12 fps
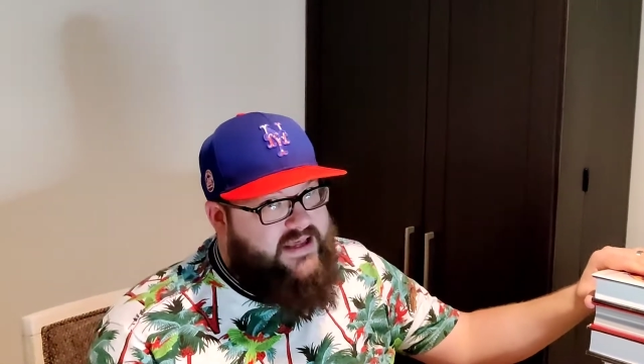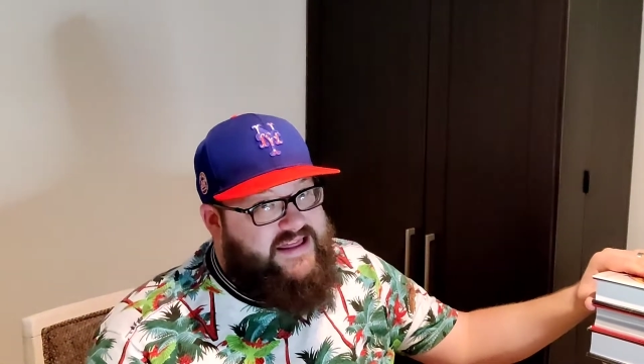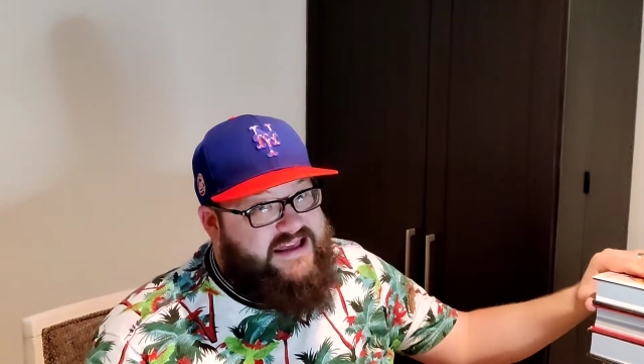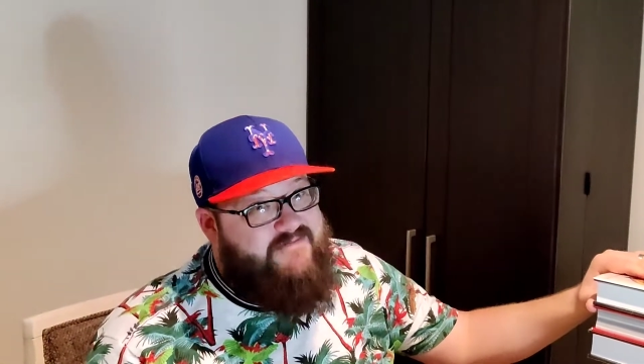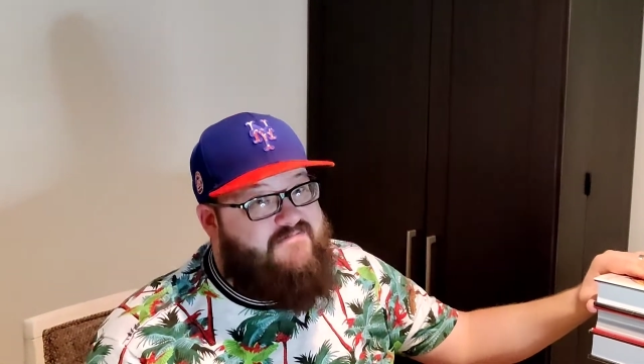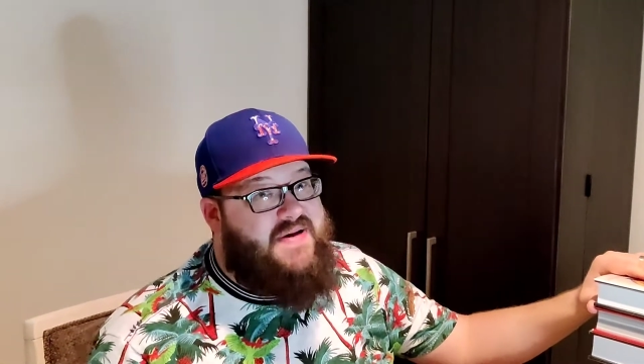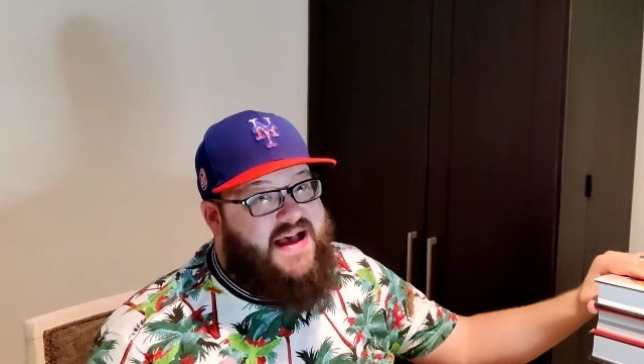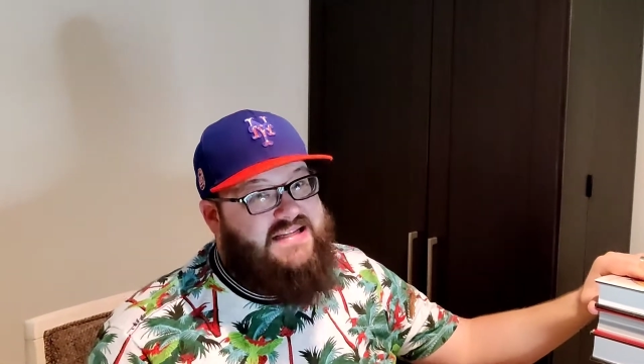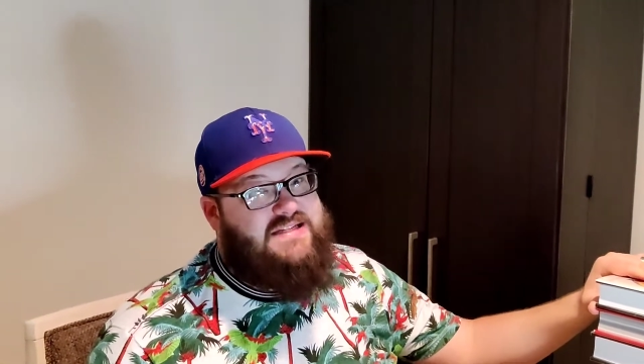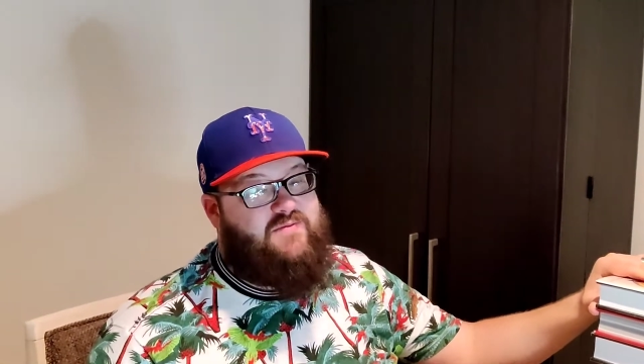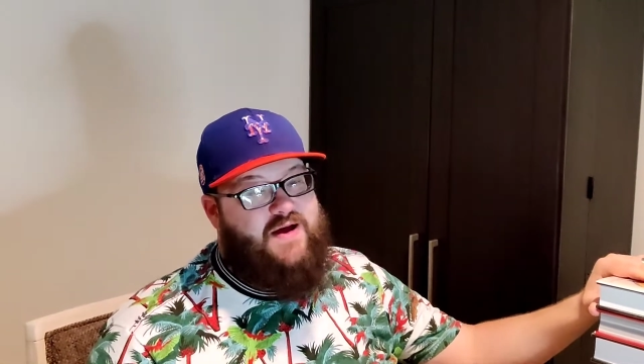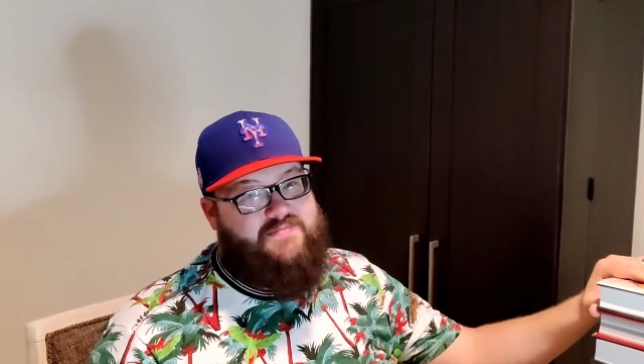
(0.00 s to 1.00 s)
the
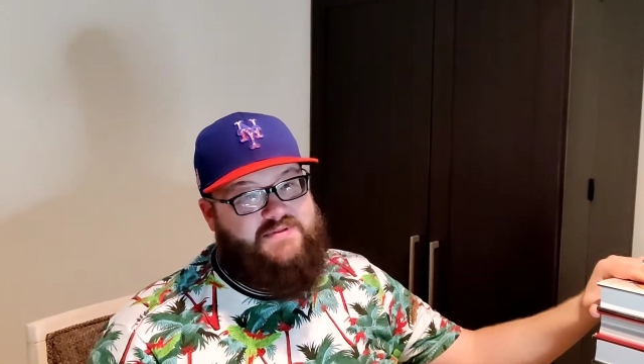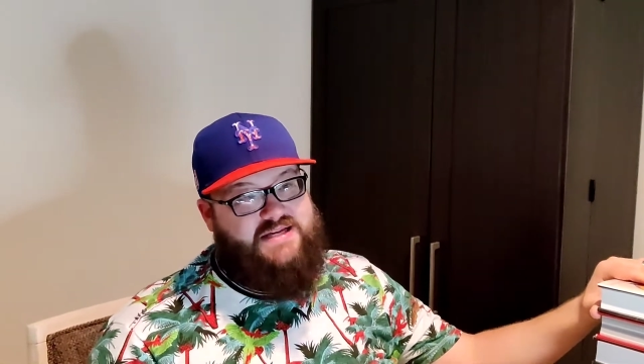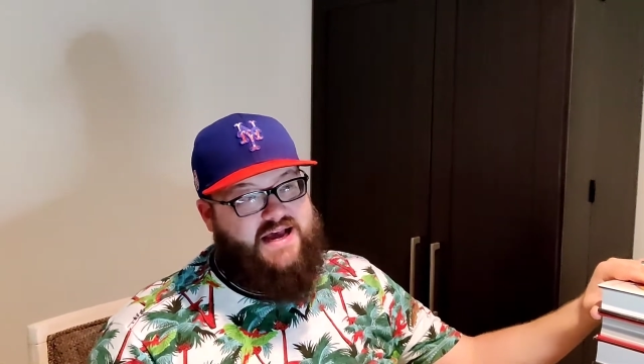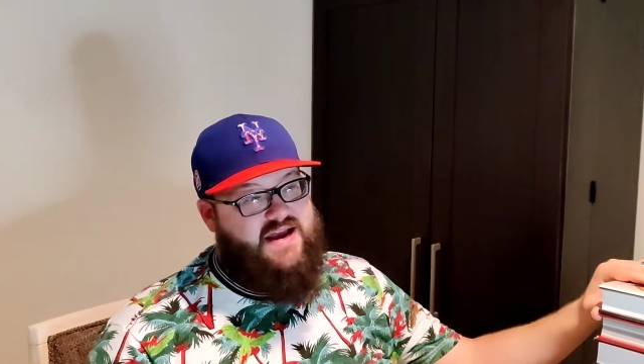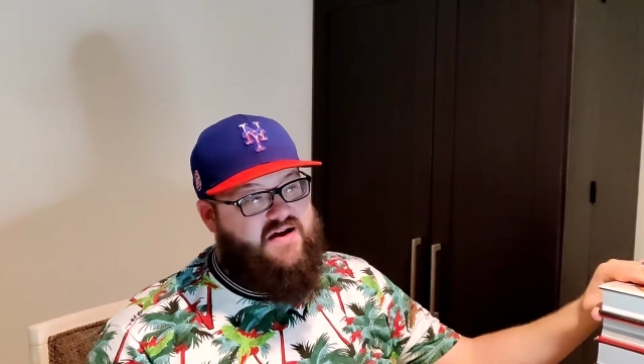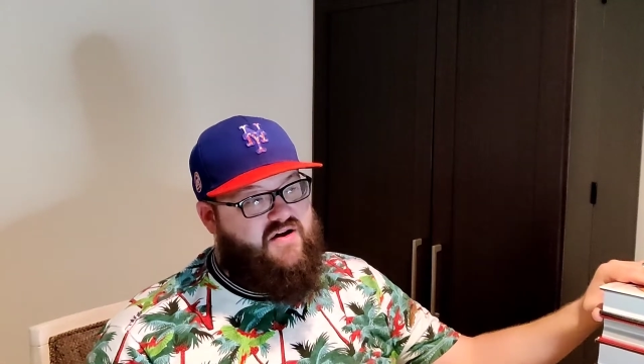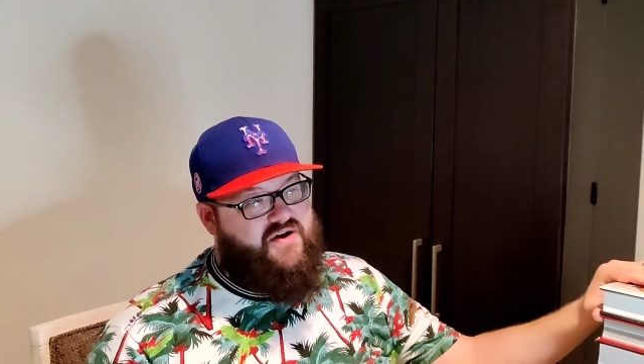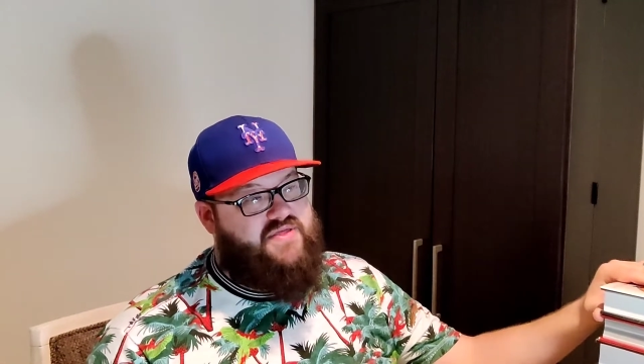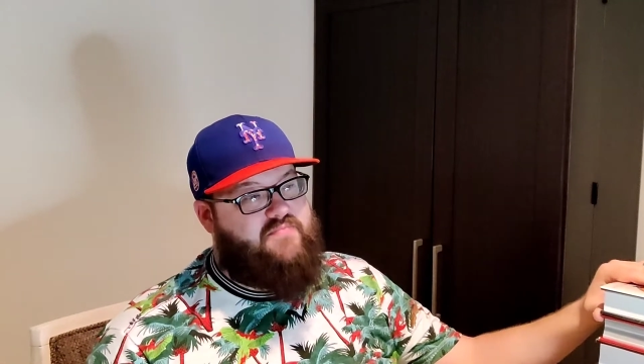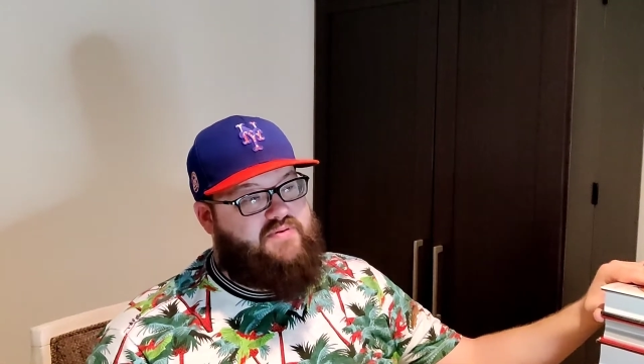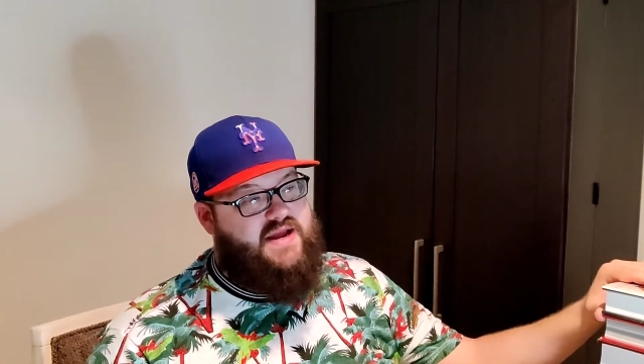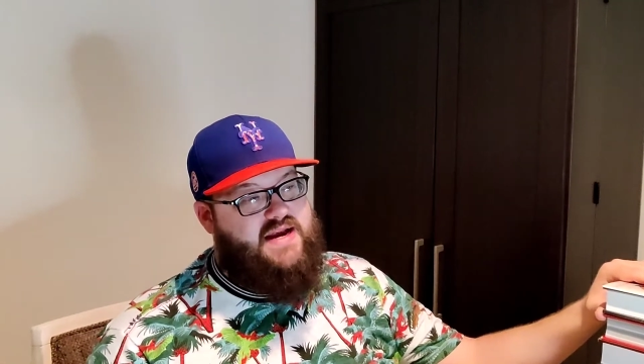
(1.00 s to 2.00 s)
best website on the
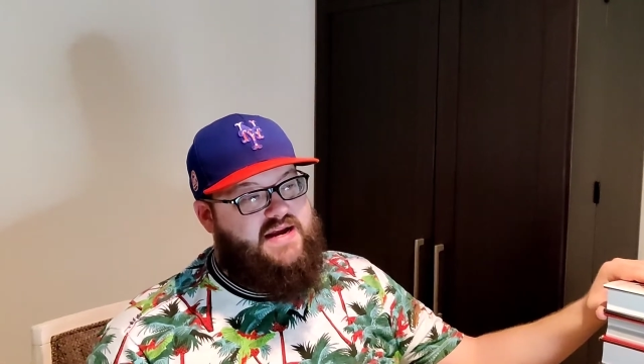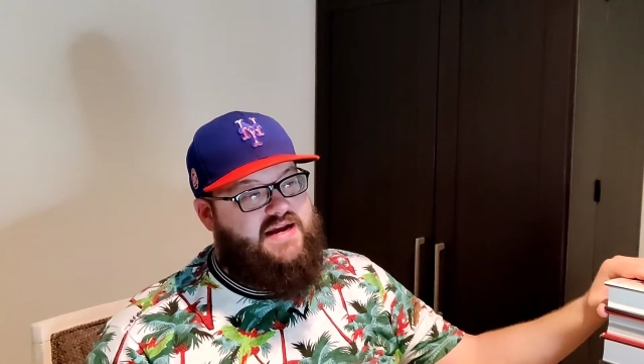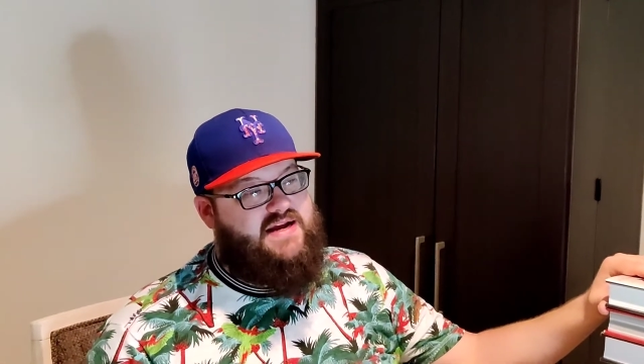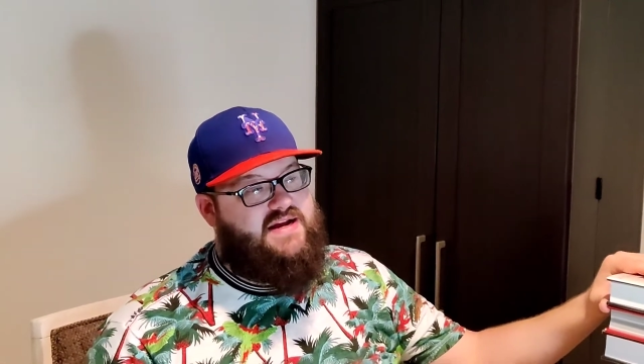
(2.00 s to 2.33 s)
planet.